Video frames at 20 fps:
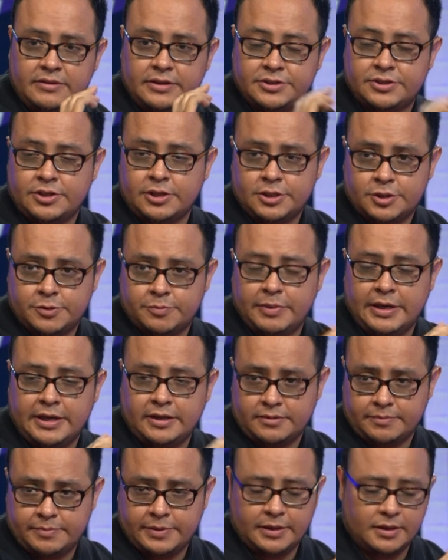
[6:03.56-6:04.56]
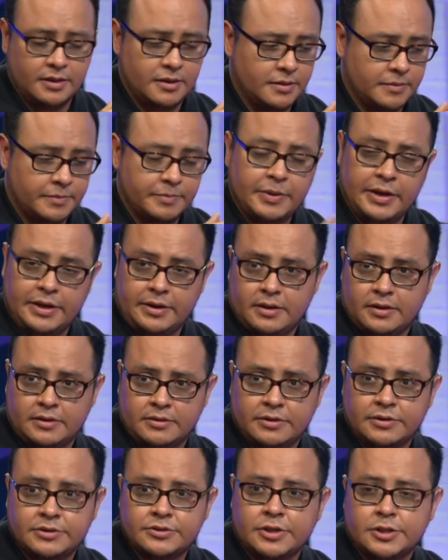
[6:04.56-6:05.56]
the search page, uh, page, in
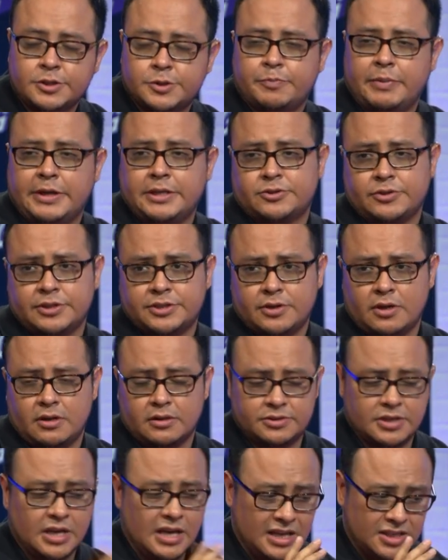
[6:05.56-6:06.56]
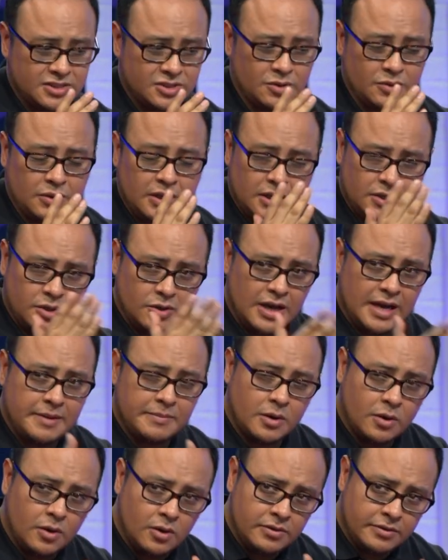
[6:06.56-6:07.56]
the search page results. So you have
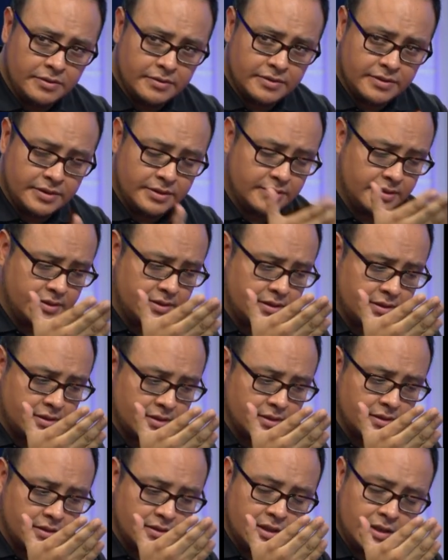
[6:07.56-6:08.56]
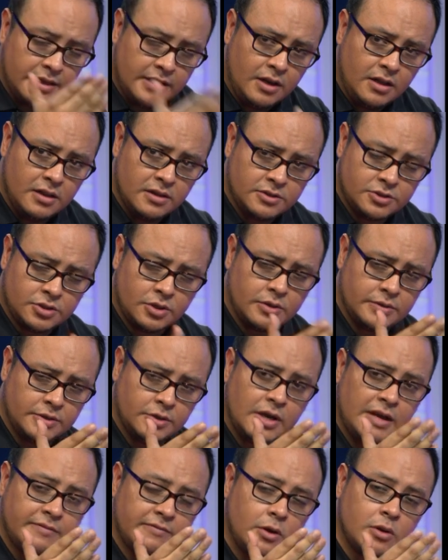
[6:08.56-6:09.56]
all the knowledge, or
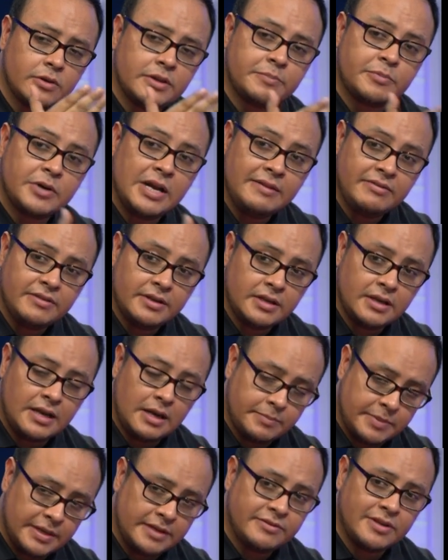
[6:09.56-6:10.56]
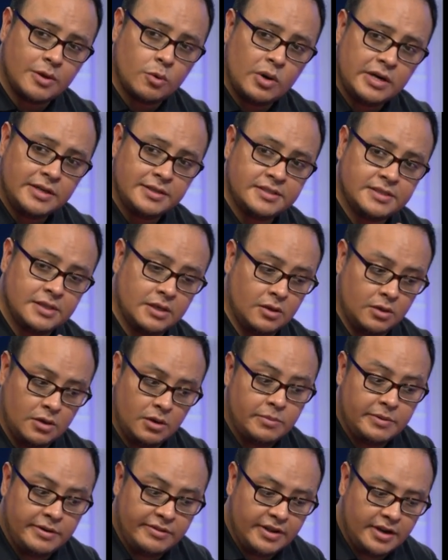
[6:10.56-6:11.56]
you have all the branding, uh, brand awareness
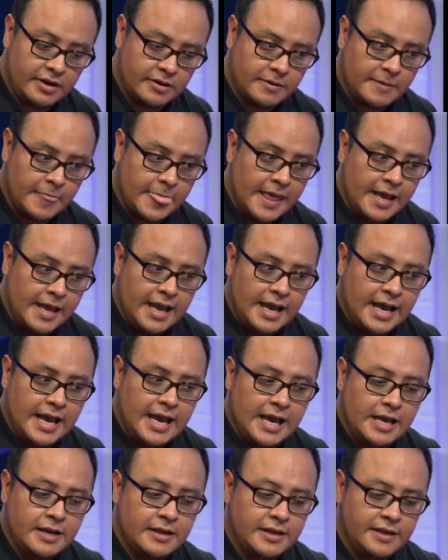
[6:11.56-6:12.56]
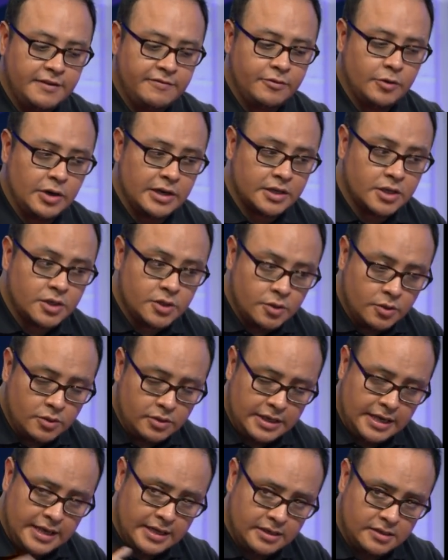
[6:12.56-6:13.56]
over there. And if you are
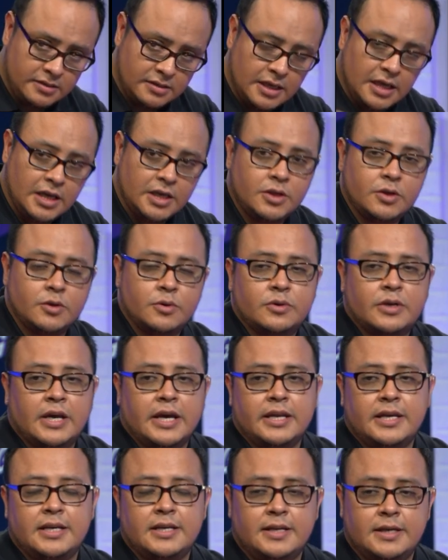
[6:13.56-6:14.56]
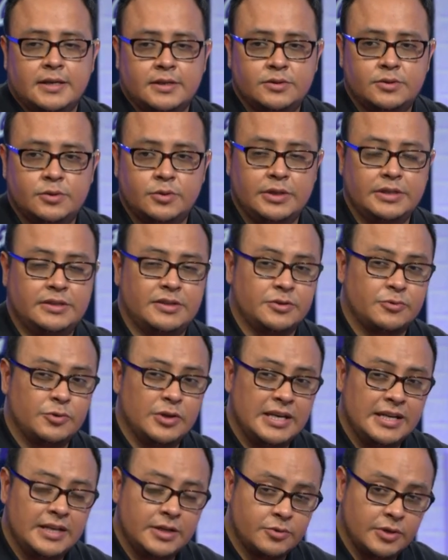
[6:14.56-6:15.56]
good at it, you're gonna do it
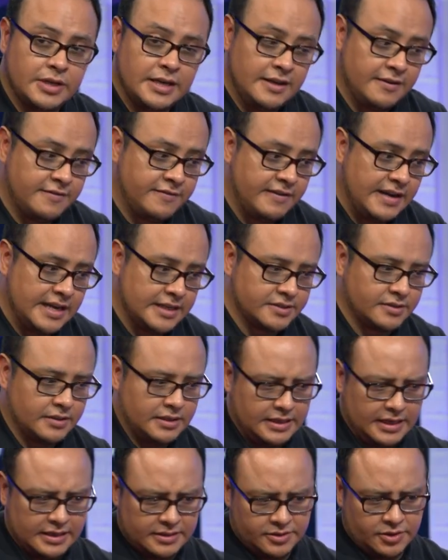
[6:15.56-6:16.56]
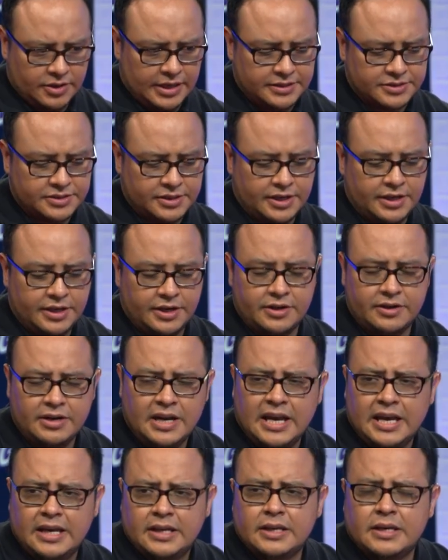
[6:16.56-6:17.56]
really, really fast. As you can see here,
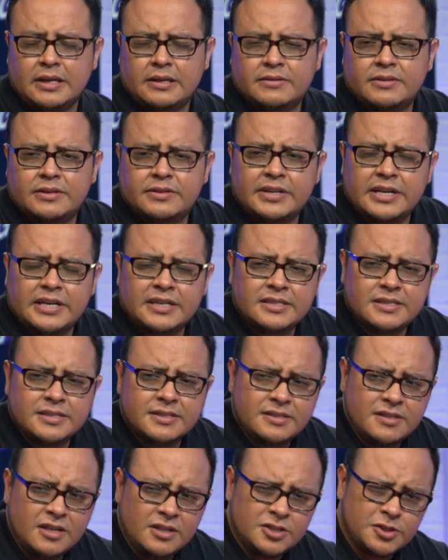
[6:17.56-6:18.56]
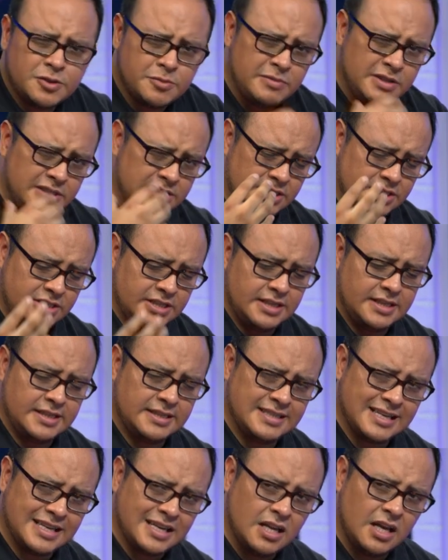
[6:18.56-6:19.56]
uh, there's not much uh,
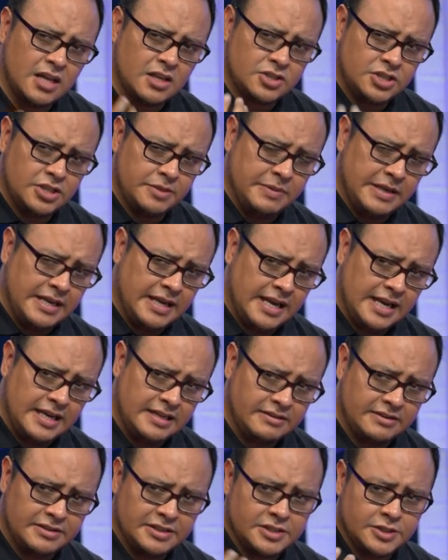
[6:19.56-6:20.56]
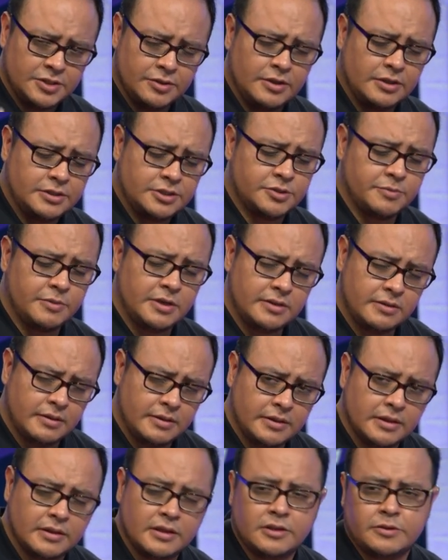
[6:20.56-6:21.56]
technology behind, there's not,
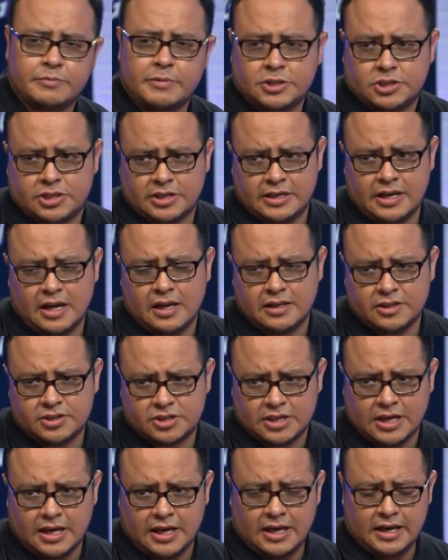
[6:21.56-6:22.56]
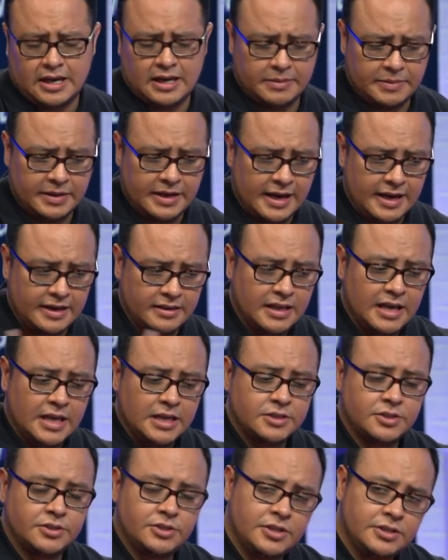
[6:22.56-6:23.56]
not much knowledge uh, behind.
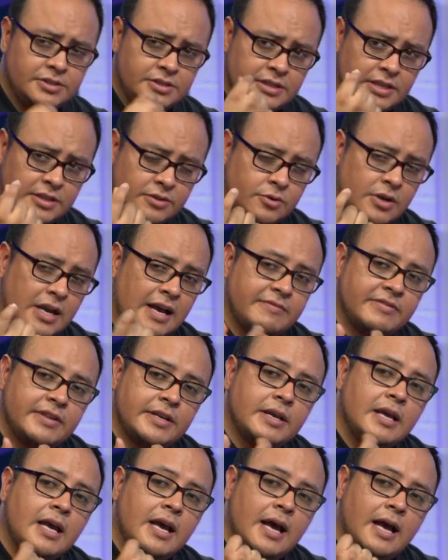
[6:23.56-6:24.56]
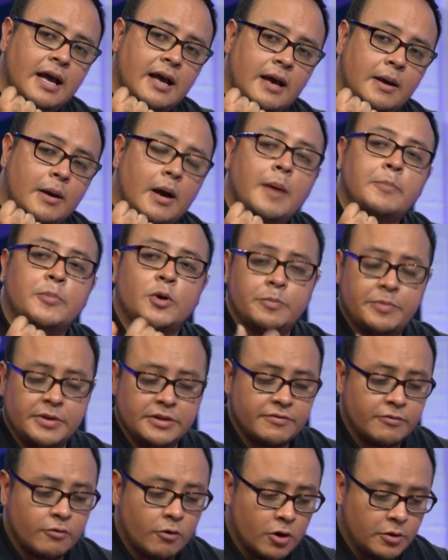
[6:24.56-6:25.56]
You just need to have the uh,
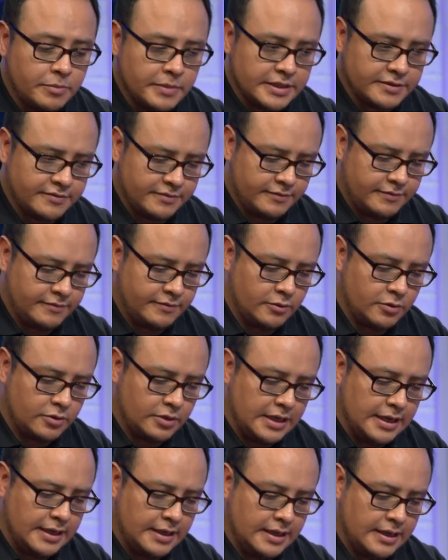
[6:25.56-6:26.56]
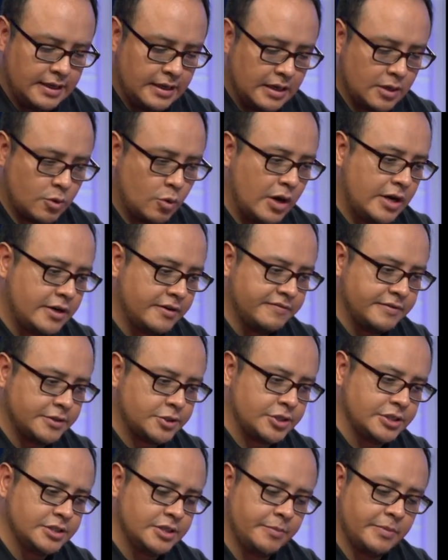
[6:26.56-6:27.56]
appropriate format for uh, acquiring
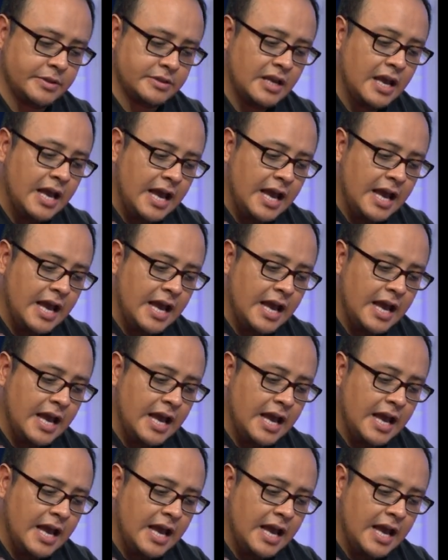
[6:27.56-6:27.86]
feature snippets.